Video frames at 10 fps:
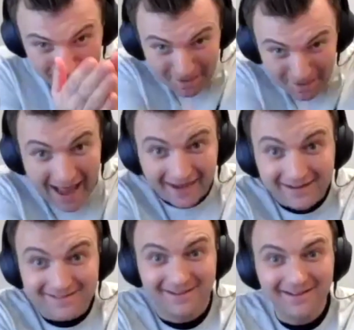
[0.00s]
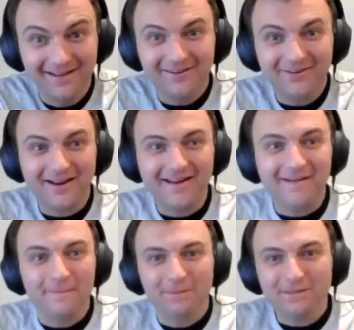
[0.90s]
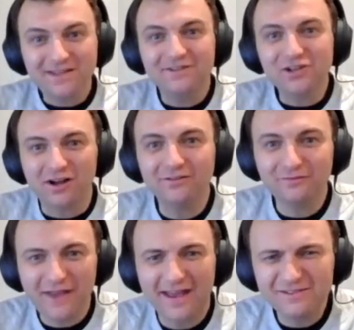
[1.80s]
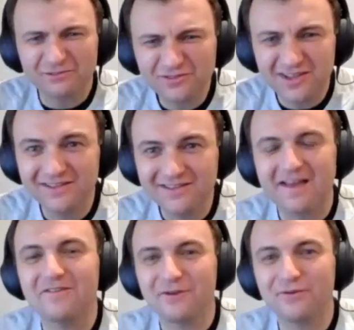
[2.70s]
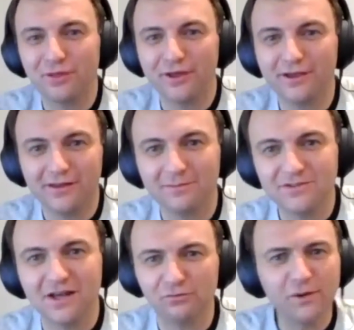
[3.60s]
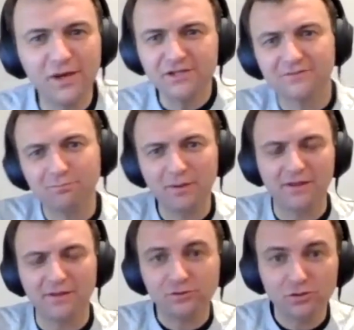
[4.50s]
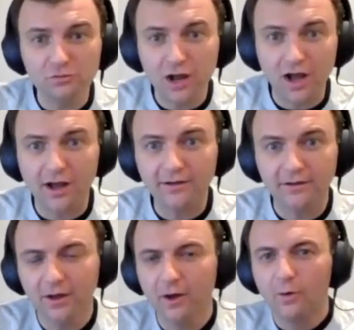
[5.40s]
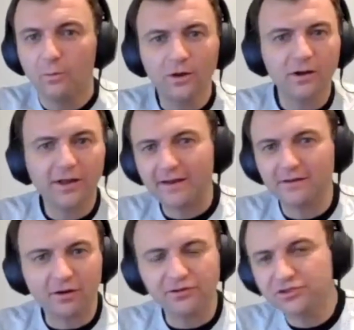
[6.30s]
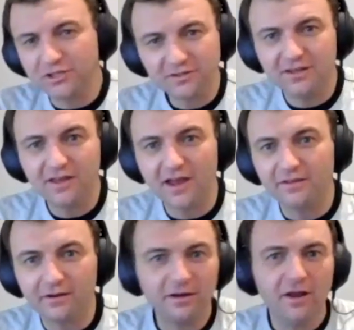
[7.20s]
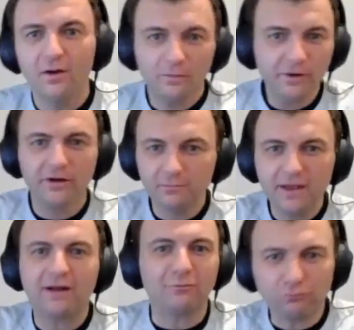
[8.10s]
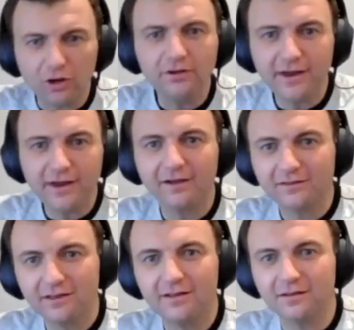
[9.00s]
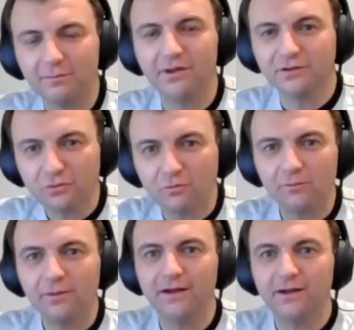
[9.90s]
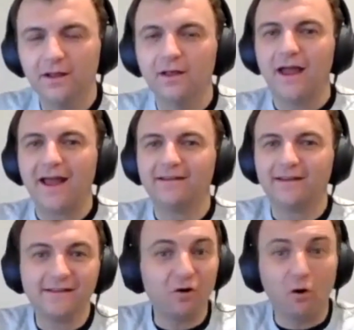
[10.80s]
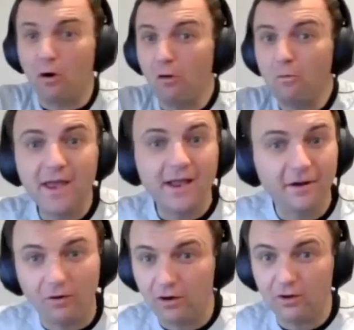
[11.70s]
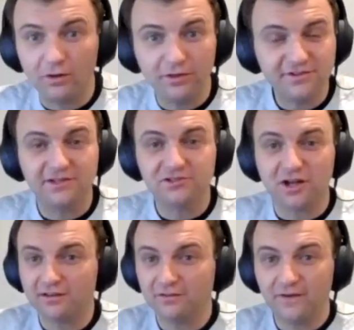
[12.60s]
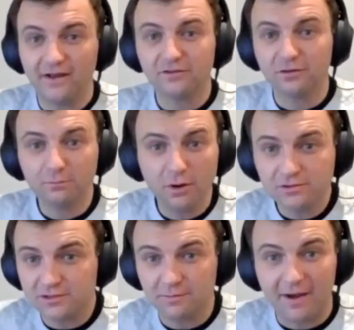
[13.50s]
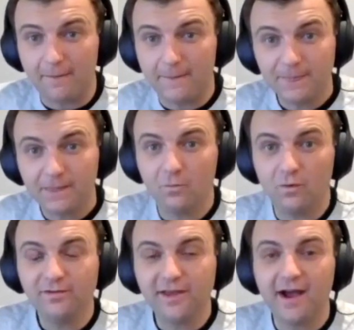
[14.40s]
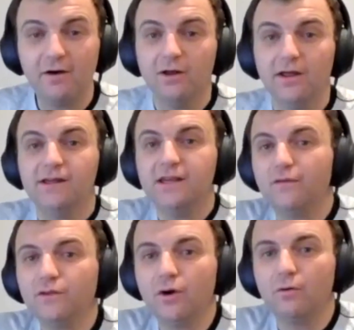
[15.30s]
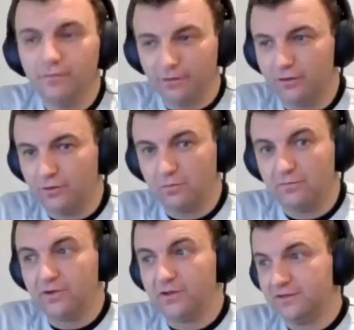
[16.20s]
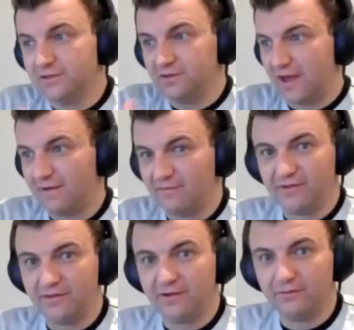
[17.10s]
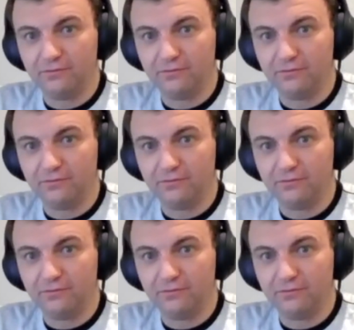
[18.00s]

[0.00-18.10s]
packed. Okay. St. John's fans are sitting there, they're thinking themselves, we just beat UConn. We're getting our shit together. We're going to make a run now to the NCAA tournament. And all week, all the St. John's fans could post about was how, even though Villanova isn't having their